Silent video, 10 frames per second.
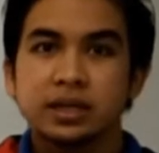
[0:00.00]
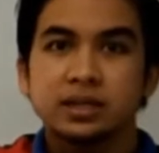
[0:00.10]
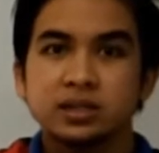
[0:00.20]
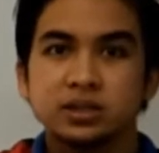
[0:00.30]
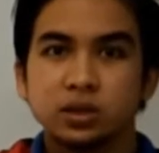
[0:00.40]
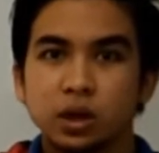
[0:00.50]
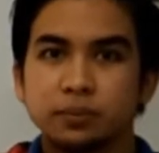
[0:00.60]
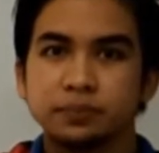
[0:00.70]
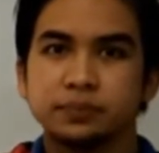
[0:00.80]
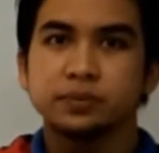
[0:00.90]
doesn't
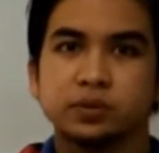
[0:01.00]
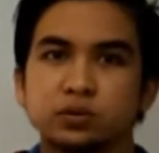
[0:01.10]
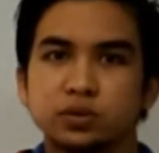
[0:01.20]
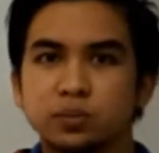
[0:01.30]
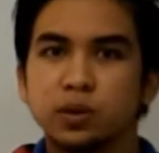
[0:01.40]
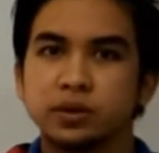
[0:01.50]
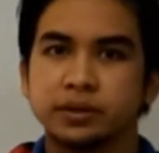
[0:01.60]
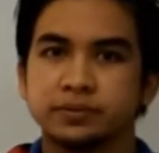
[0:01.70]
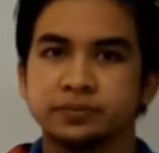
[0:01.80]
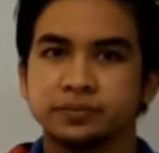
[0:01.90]
stop to smoke
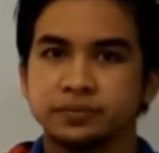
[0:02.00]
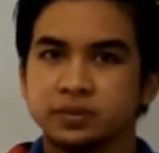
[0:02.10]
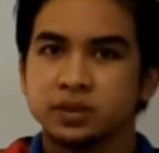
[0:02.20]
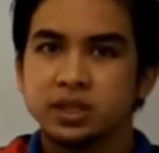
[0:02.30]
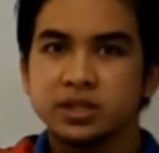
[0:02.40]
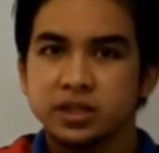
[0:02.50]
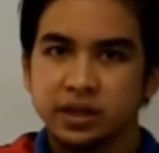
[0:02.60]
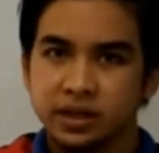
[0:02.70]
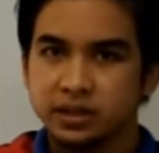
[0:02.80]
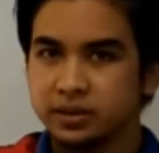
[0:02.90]
the
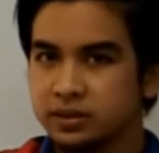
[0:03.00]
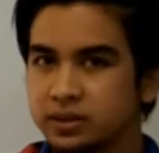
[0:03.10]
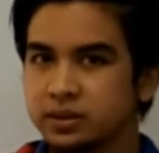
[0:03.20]
cigarette.